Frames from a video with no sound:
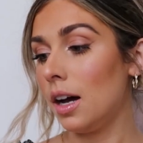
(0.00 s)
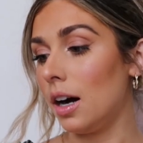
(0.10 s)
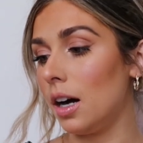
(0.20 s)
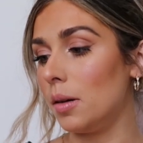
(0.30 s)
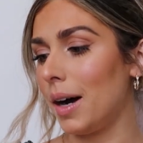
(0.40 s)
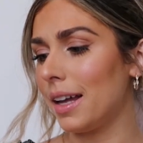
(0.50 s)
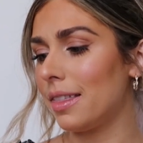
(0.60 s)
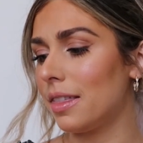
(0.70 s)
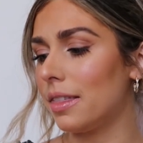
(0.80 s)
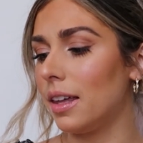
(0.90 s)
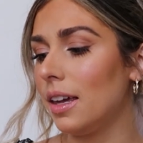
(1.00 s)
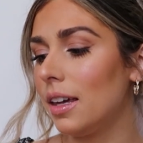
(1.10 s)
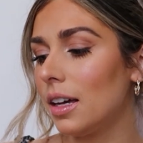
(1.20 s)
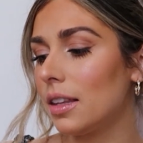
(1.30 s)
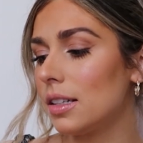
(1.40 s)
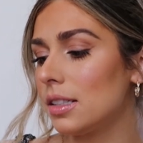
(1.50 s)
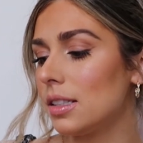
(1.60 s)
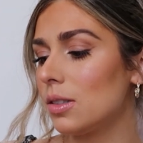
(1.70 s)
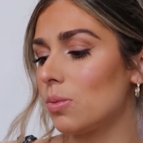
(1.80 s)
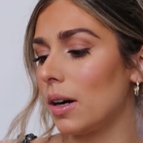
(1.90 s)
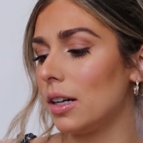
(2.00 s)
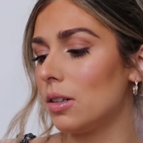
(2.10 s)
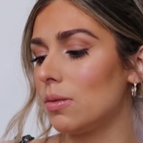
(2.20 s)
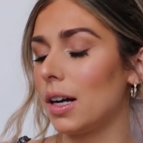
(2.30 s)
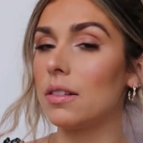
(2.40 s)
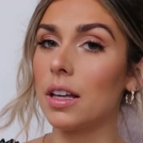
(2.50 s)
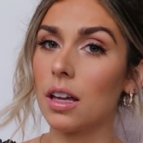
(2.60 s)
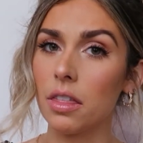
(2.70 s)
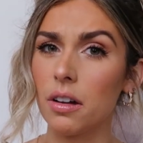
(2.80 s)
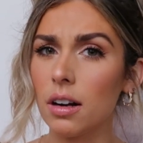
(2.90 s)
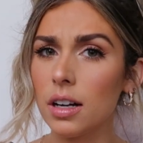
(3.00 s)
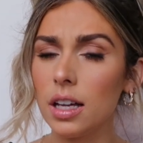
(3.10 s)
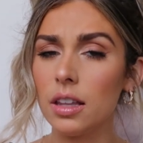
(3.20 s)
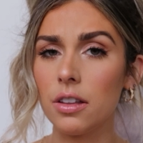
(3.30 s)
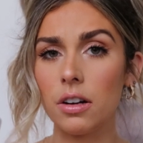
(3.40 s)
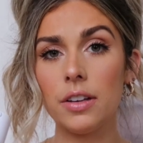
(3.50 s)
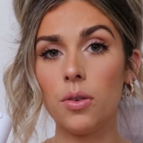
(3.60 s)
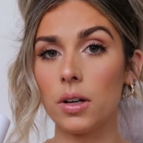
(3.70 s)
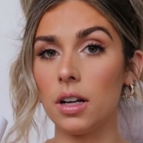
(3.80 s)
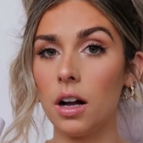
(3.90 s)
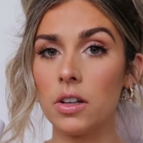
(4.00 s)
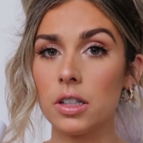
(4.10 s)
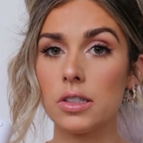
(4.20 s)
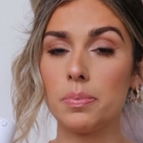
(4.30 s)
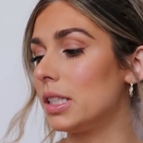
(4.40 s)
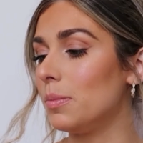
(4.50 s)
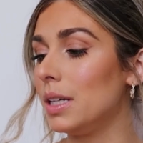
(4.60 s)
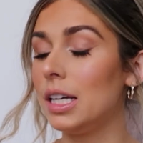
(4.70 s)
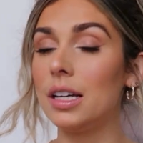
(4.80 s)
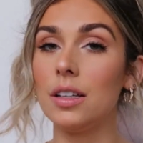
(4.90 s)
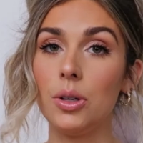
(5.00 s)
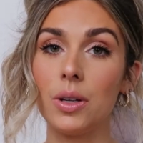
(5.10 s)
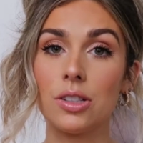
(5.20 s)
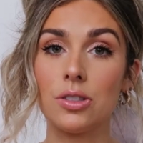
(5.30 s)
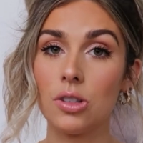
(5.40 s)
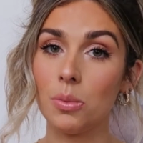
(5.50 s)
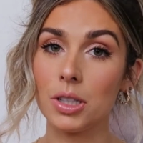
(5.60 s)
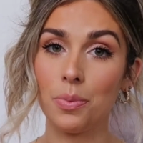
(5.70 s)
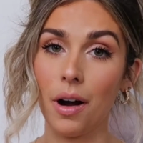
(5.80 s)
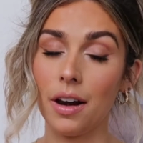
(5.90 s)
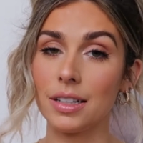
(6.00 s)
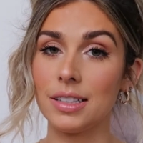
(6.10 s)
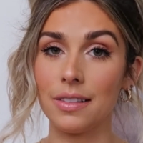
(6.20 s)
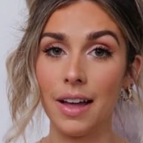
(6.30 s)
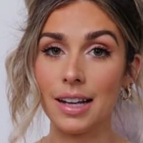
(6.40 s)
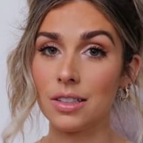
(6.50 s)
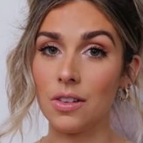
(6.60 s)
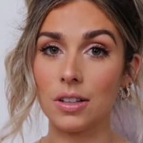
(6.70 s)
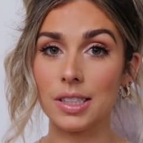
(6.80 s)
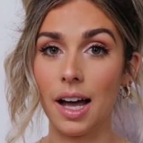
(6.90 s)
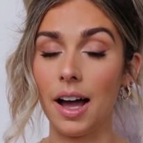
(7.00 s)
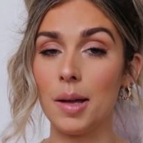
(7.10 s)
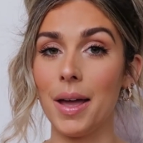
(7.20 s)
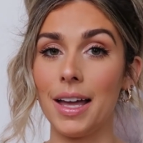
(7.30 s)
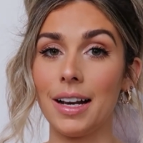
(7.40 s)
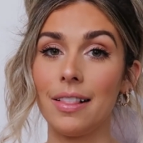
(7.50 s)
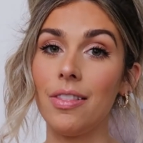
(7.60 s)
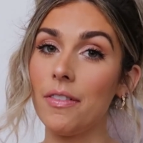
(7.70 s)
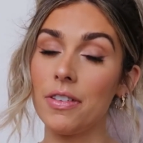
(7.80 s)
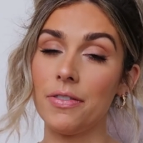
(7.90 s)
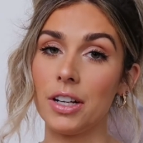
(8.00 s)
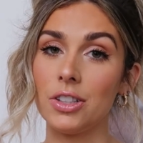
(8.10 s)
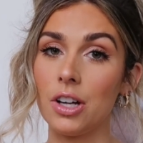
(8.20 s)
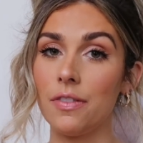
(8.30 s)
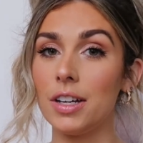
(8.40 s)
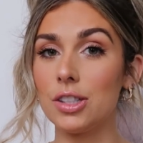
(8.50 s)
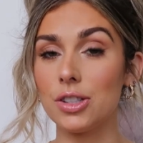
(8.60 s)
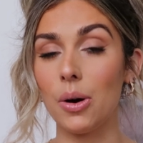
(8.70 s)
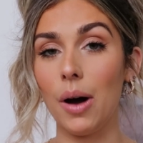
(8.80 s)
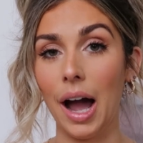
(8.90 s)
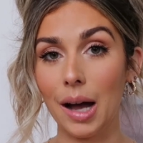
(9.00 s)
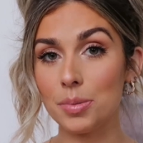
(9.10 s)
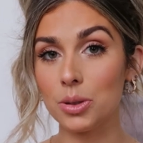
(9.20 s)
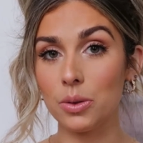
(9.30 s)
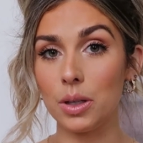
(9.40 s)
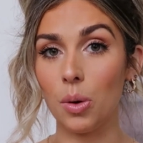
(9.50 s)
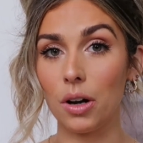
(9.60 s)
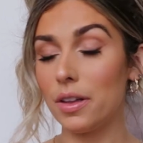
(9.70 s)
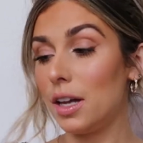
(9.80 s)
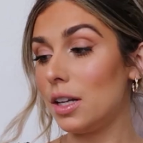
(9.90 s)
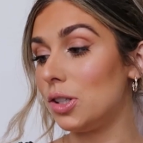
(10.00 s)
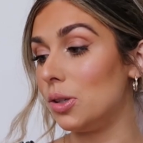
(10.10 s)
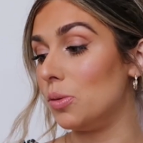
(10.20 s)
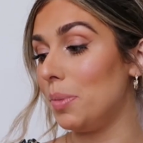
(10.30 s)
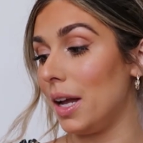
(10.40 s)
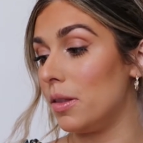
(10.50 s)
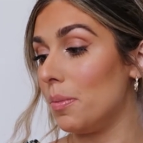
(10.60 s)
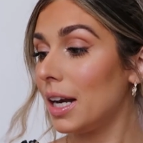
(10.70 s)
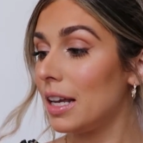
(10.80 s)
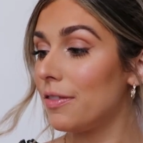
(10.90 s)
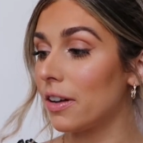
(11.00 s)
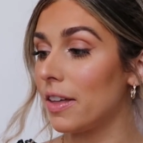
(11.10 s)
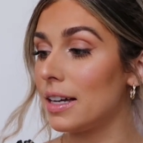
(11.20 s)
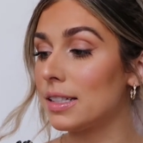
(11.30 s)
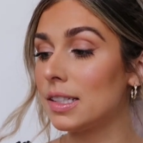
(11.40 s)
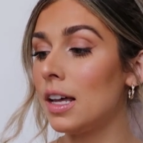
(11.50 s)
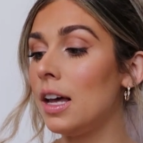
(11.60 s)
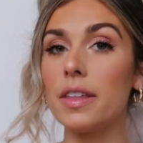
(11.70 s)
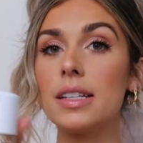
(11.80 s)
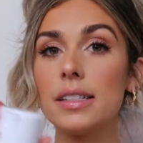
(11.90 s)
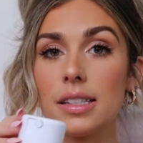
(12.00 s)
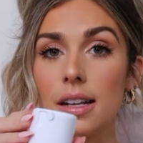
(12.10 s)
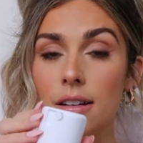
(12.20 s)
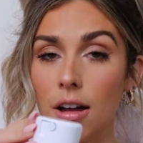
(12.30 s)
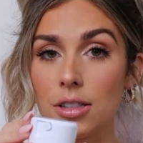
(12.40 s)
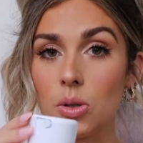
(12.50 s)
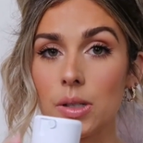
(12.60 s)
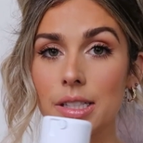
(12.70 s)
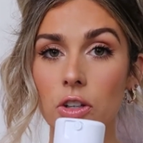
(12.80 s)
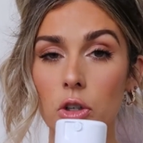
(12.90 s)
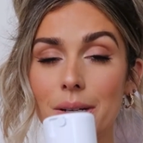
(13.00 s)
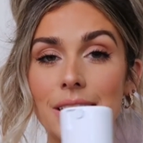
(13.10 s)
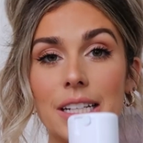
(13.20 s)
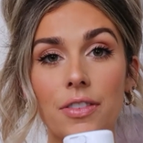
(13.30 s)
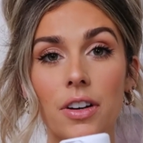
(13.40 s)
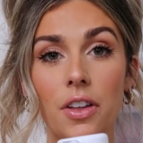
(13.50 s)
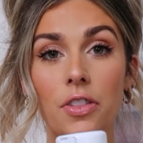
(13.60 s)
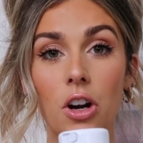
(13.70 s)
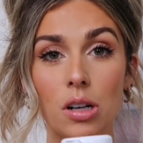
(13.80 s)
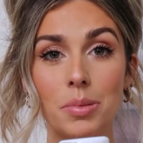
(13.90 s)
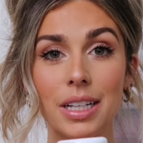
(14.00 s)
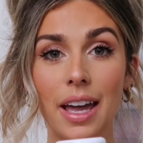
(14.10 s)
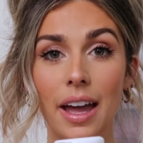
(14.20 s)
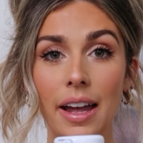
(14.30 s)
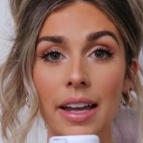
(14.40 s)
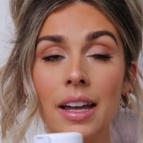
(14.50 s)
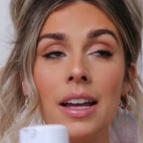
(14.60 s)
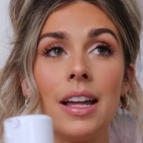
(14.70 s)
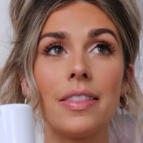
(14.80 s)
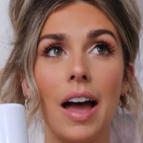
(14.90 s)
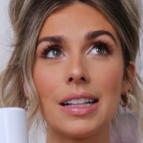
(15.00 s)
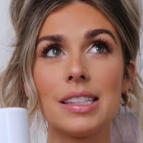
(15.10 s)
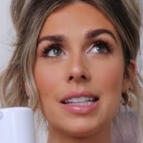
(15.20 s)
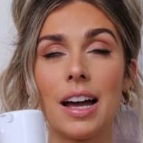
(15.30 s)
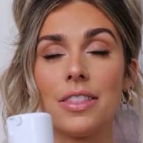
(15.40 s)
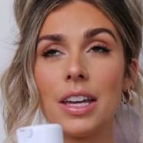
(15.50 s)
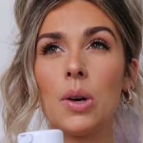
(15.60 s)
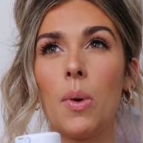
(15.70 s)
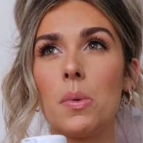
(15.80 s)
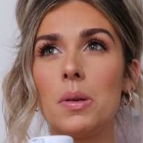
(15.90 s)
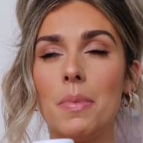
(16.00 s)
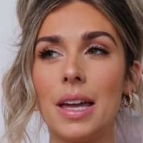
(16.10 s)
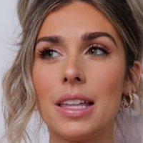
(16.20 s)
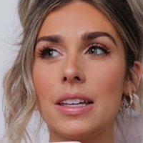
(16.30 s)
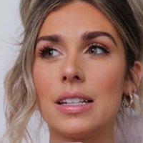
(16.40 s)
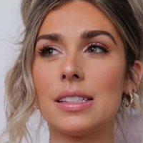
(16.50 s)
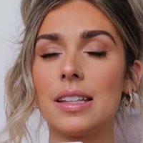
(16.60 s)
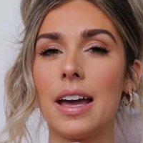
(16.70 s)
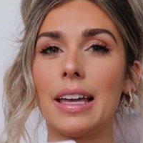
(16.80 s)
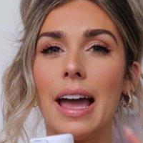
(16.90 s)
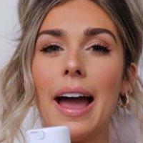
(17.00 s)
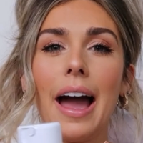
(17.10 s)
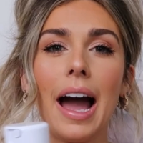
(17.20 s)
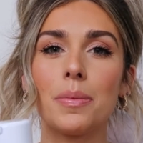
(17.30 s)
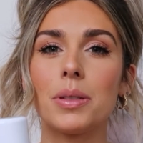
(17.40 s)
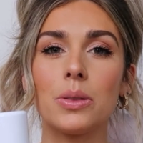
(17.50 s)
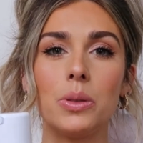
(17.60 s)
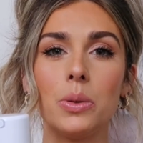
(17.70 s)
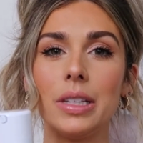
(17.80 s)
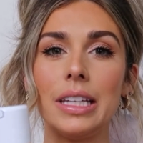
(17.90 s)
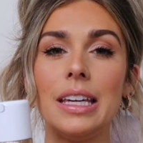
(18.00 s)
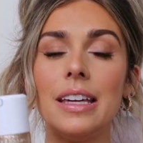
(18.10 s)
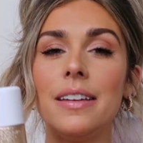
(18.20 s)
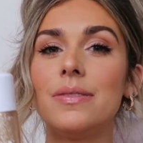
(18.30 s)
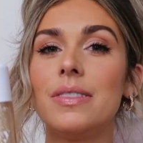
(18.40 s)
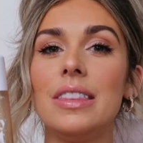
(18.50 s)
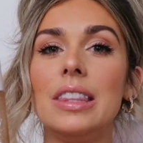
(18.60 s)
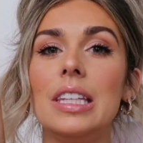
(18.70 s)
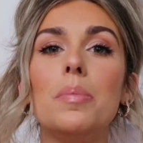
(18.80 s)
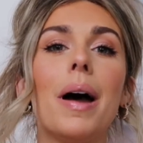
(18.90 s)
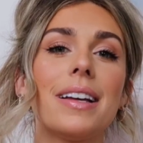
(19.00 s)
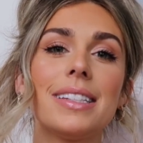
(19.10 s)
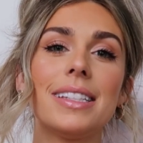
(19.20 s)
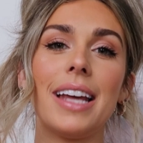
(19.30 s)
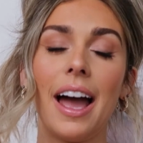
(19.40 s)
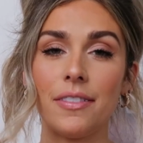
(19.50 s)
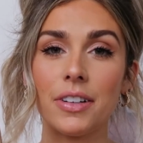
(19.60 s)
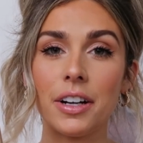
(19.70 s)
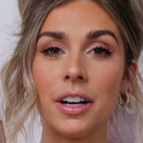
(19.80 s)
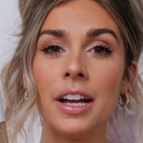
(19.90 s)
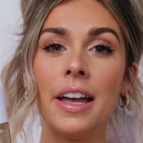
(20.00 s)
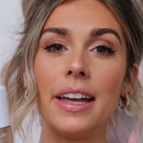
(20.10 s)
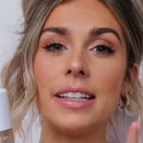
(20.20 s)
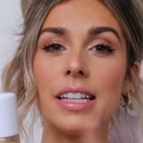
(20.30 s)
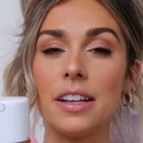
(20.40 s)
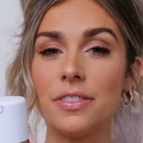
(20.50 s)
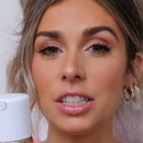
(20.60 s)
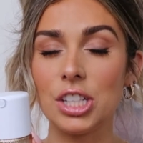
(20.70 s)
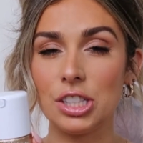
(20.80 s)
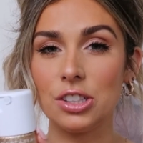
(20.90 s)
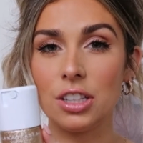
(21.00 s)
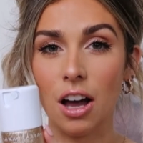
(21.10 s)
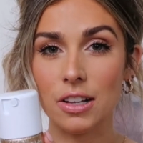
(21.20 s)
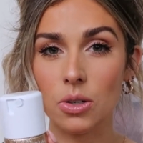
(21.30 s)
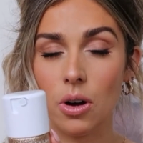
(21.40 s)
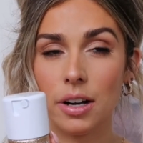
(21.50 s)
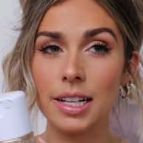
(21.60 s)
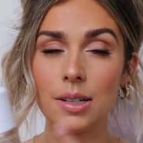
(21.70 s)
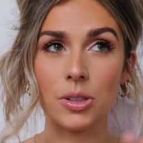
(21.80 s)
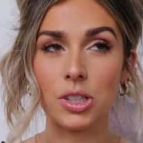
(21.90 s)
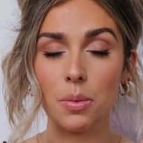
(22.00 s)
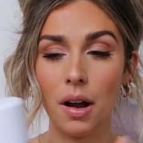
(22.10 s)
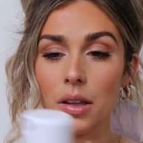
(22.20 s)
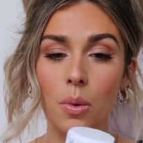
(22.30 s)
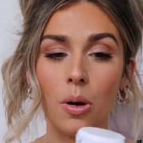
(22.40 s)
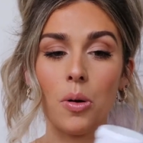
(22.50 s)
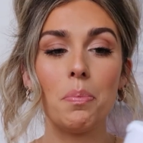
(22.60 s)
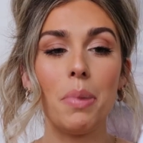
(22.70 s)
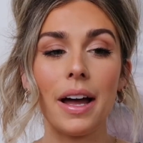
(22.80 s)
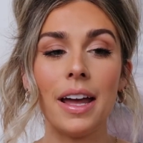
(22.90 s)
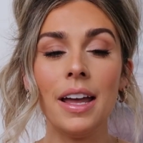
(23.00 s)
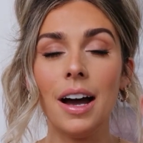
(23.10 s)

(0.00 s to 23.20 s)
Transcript: I think this is right around like $30, $34. But to me, you get so much product. It lasts a long time and I love the finish of it. So absolutely worth it to pay the money for this. This nozzle is a little bit different than the Urban Decay. That's, I think, what would make this like absolutely the best ever is if they change the nozzle on it, which they probably won't, but